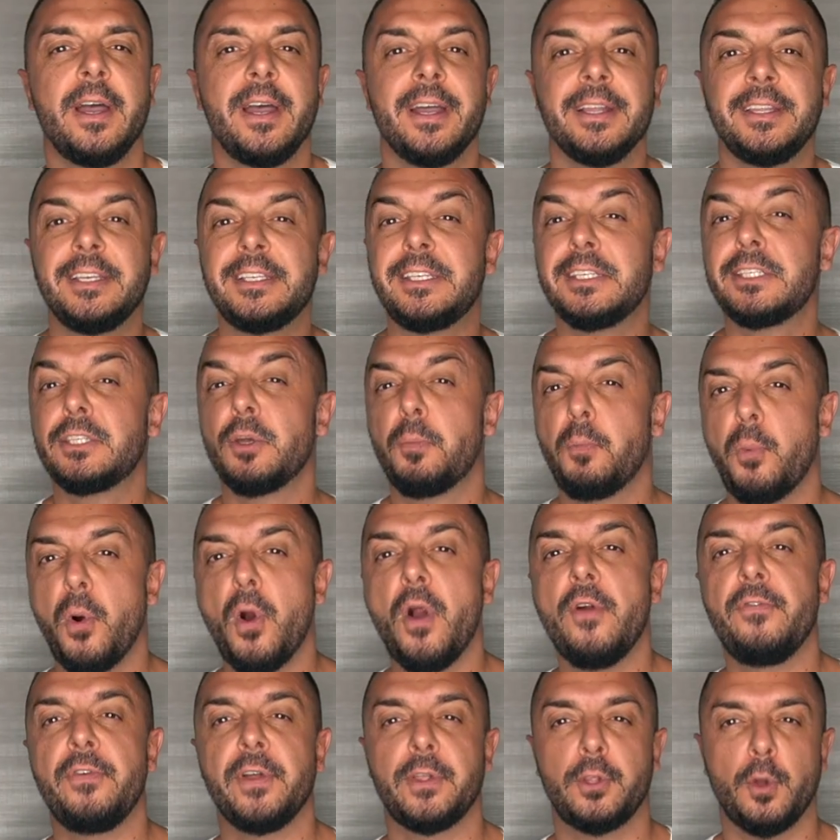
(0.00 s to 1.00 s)
This is the
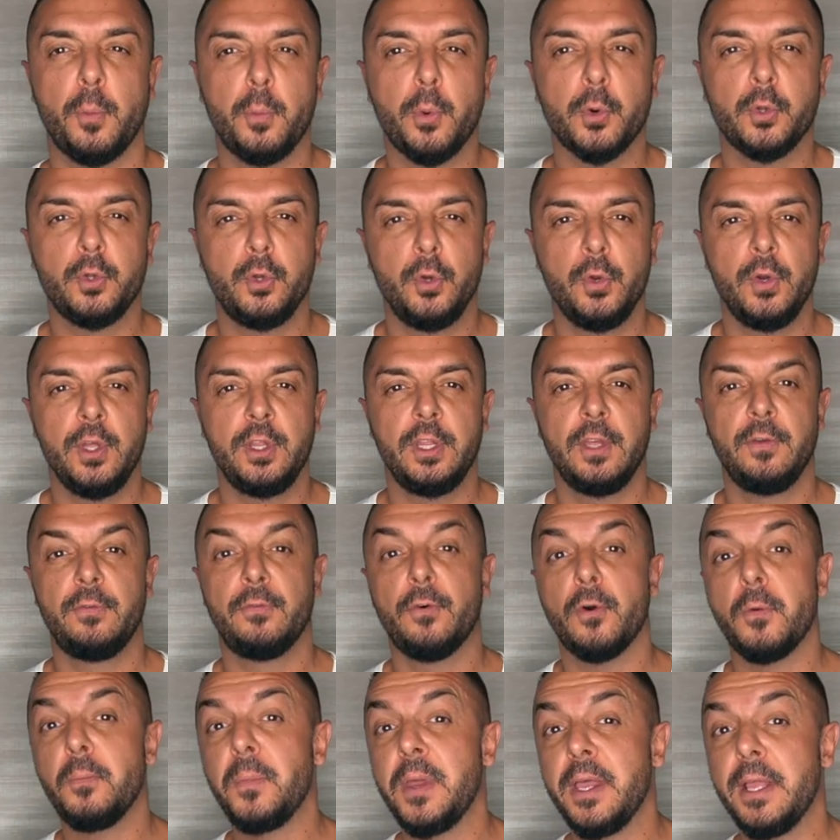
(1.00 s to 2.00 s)
perfect opportunity
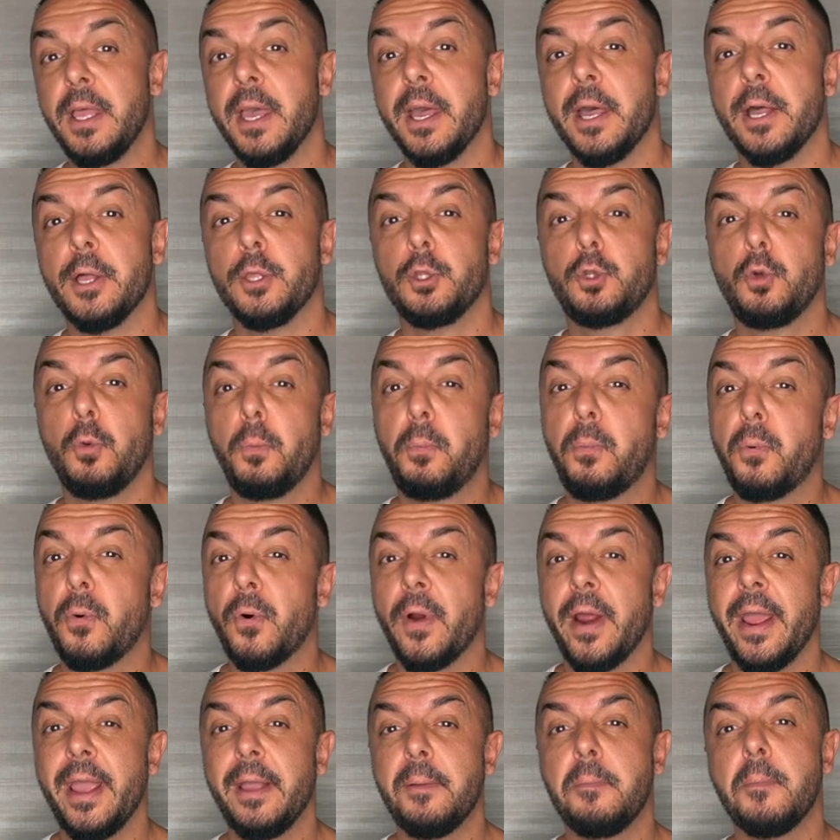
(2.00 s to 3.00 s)
for me to
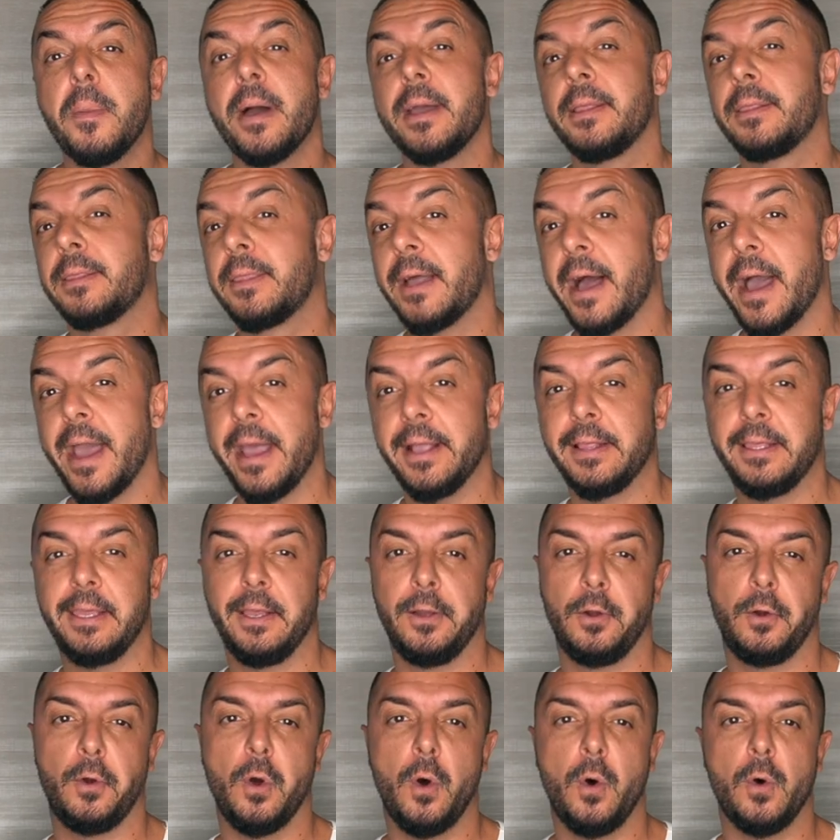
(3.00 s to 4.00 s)
break my dieting
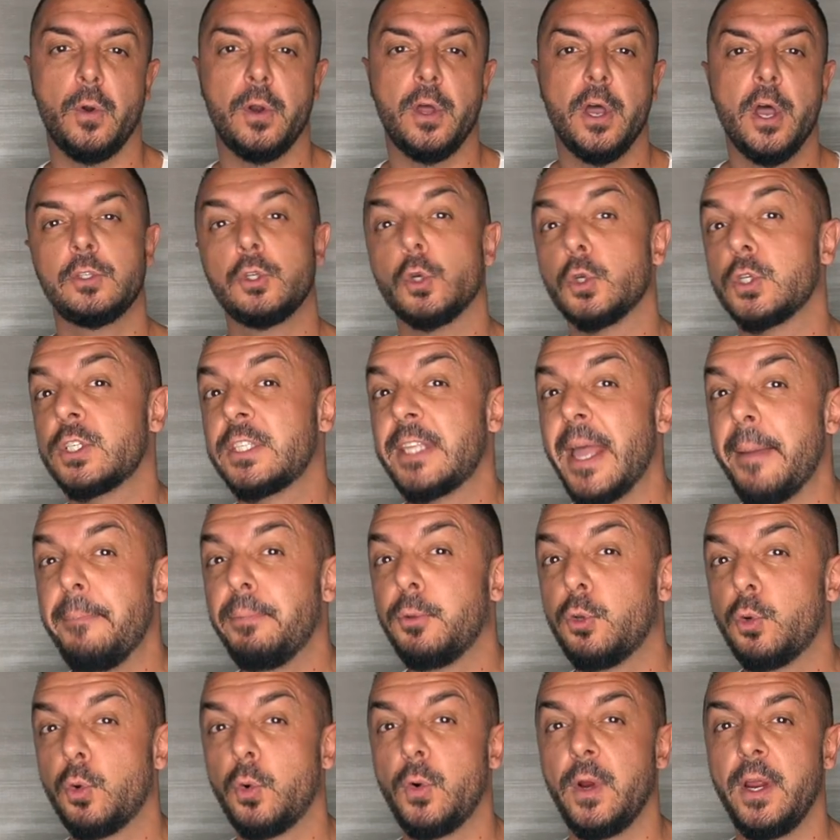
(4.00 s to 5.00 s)
goal. So step
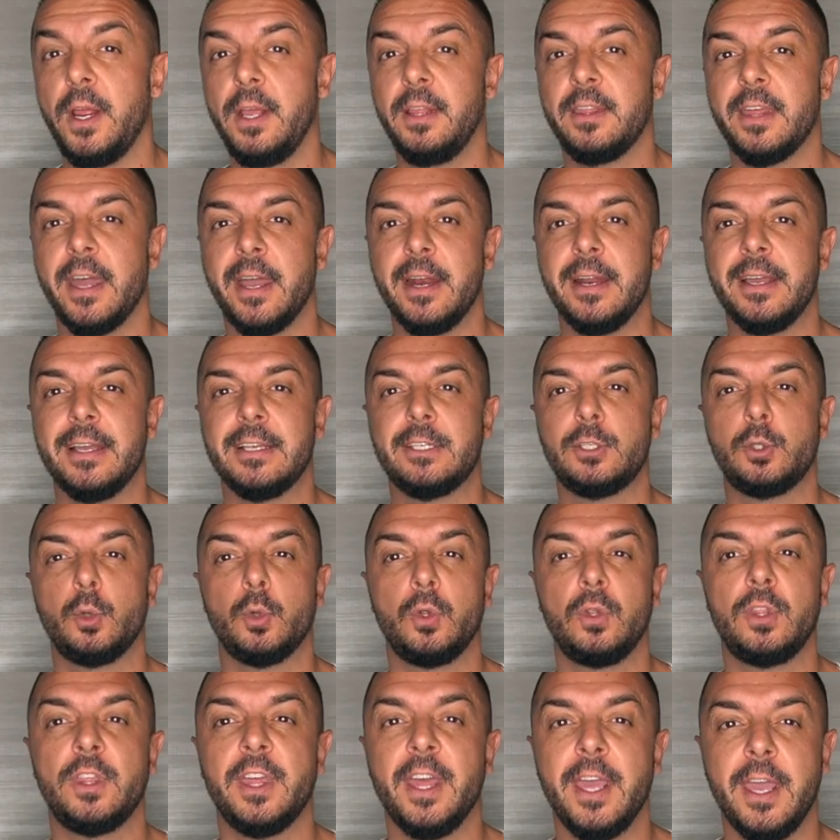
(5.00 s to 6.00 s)
three then is to
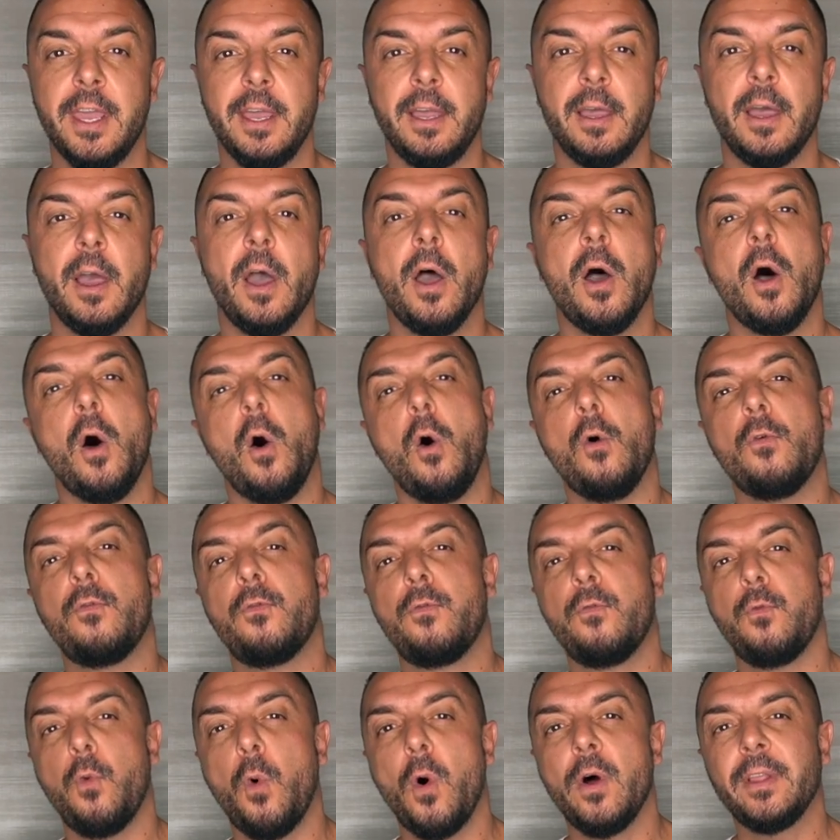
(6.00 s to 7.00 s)
think of
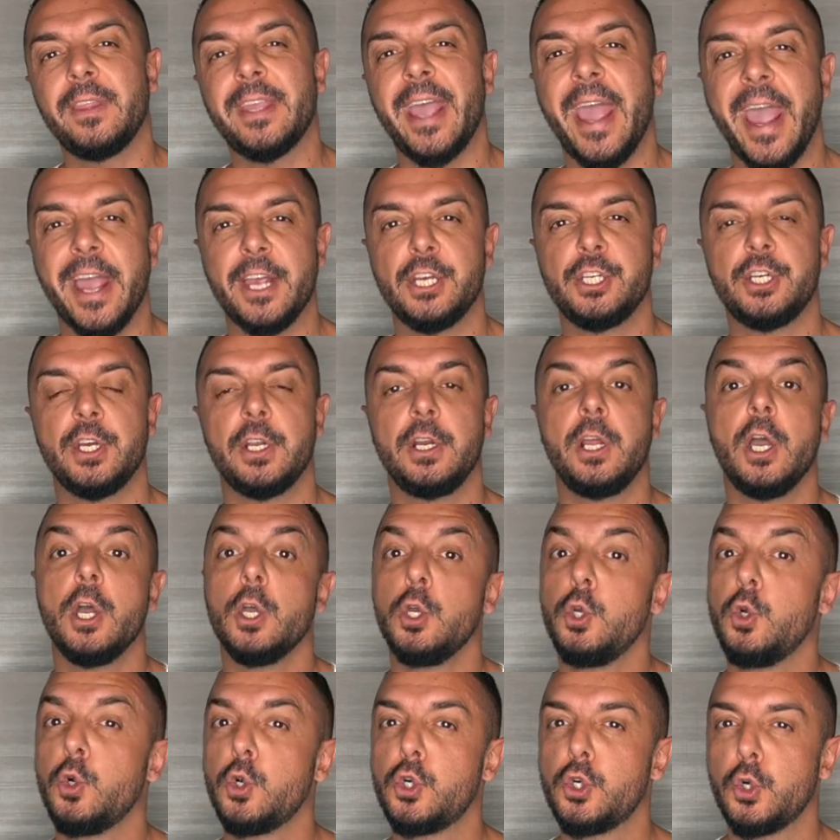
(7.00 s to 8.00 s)
what action
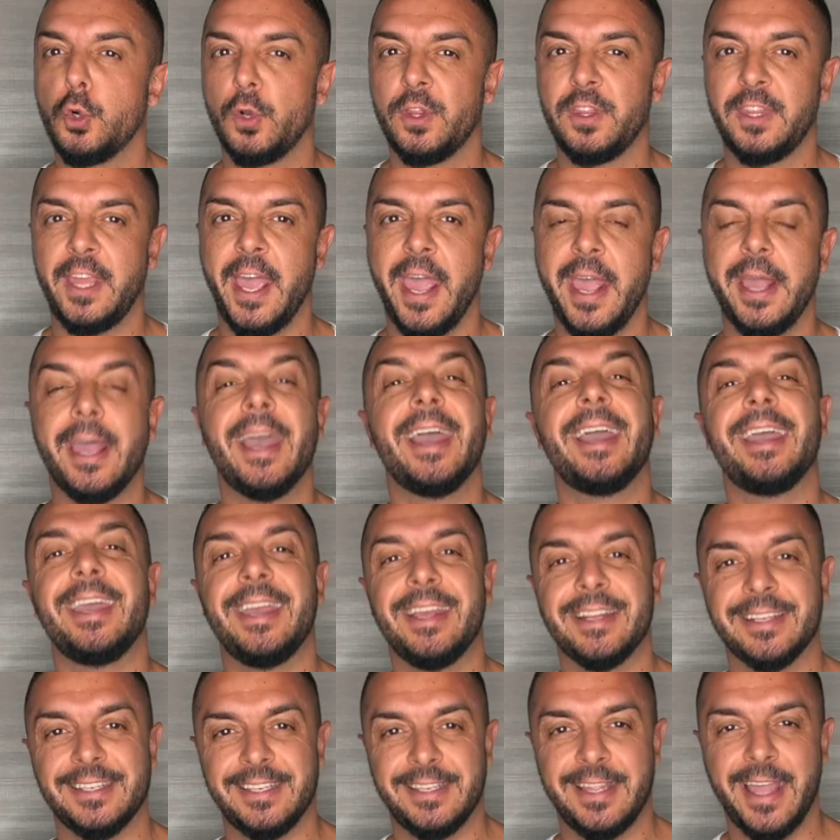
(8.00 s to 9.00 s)
you should take
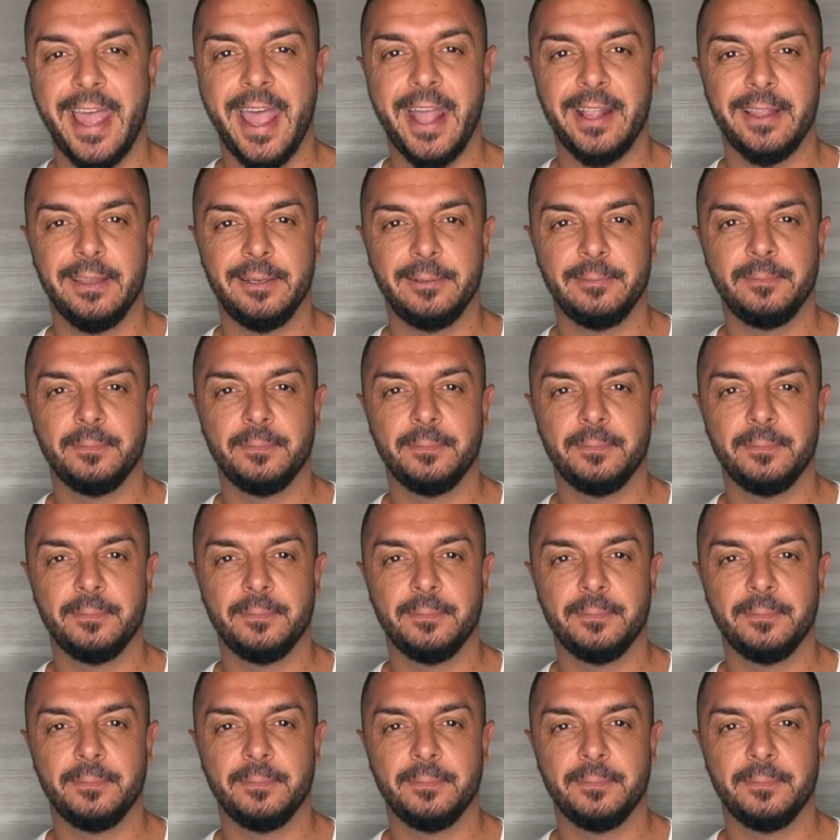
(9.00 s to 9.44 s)
instead.